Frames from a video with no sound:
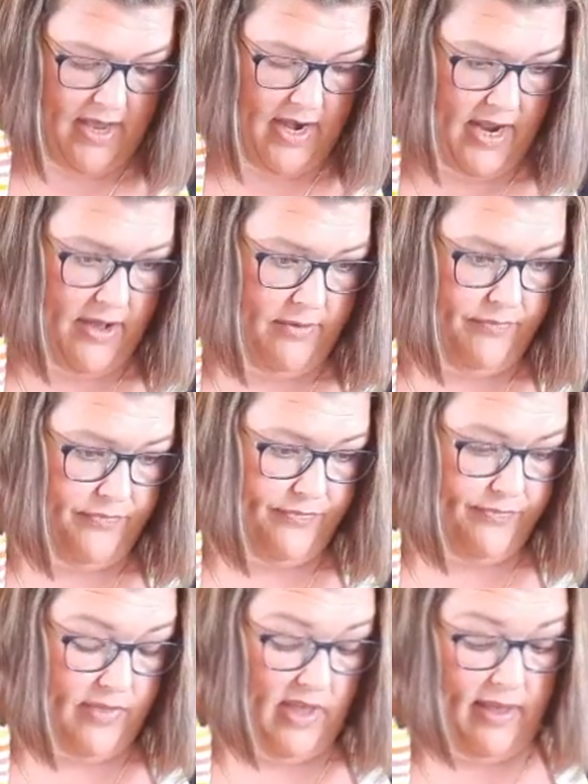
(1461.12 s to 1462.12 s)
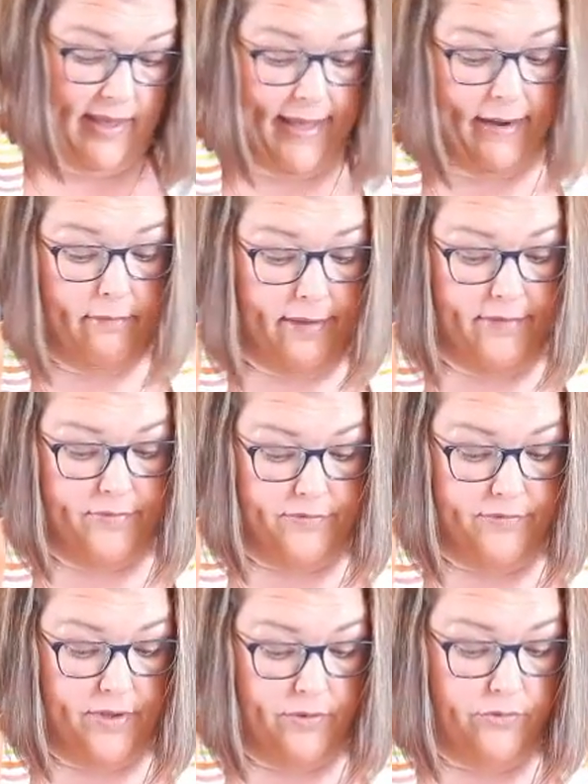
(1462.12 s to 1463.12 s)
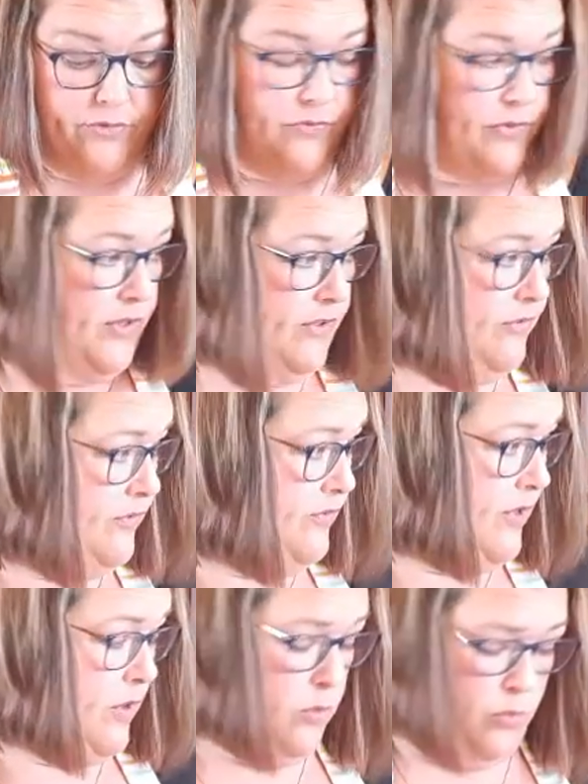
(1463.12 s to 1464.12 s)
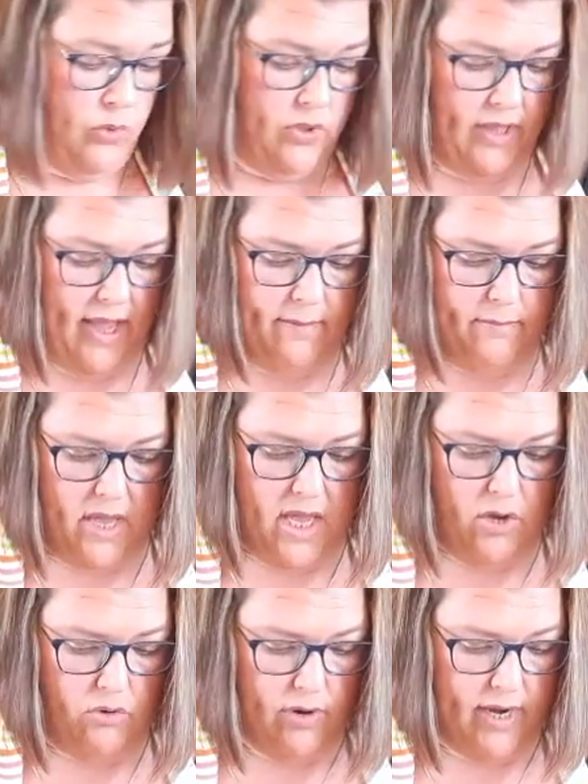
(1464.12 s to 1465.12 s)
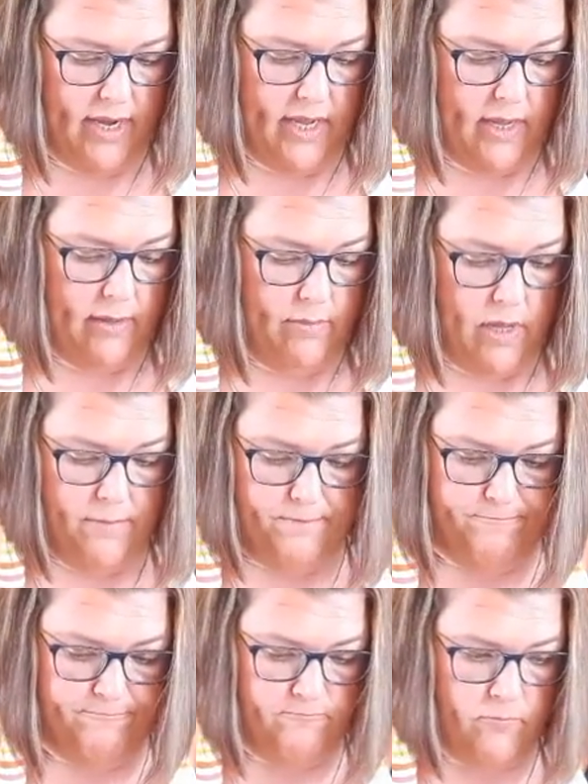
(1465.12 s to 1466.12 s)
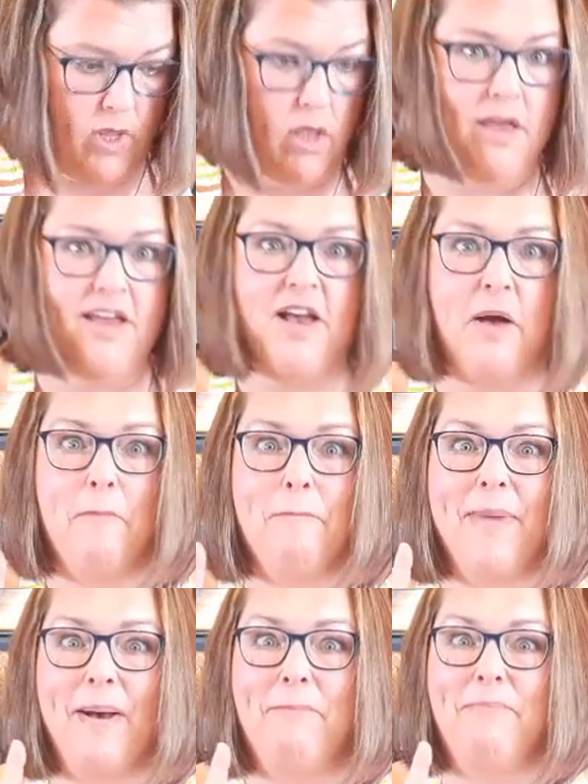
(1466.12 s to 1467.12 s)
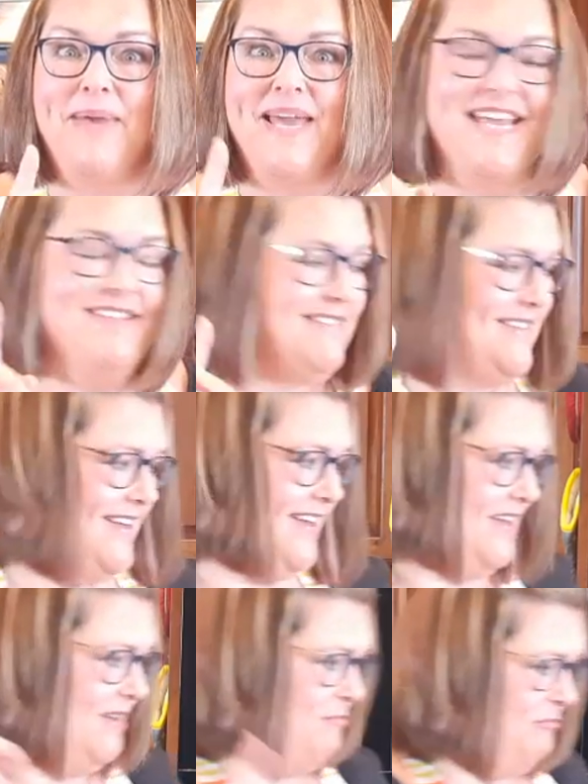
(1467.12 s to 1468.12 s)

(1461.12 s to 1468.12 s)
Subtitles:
Now, I don't have the fingers for this, so let me grab my pizza